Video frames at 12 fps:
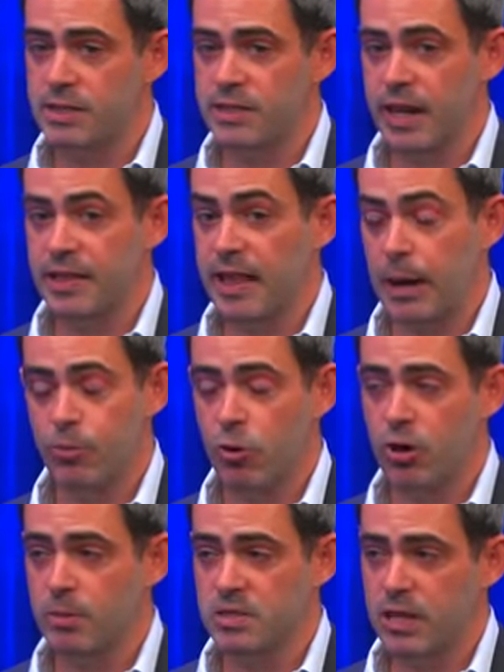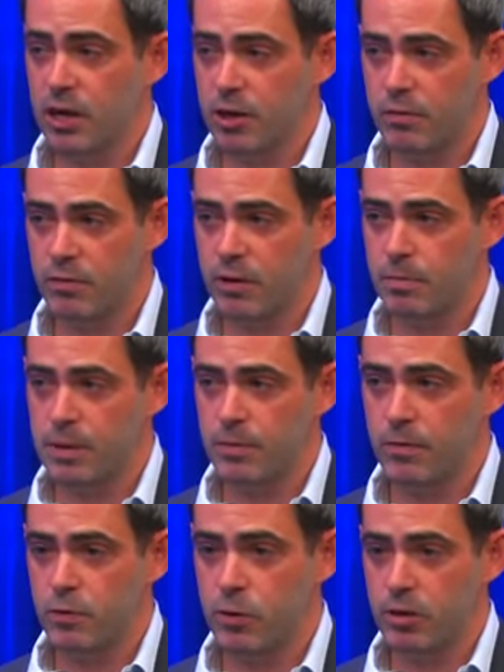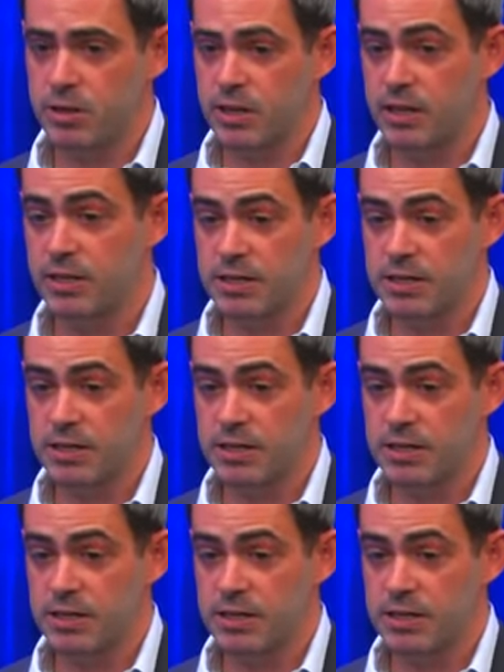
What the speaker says: said that program is not good for the people of New York City.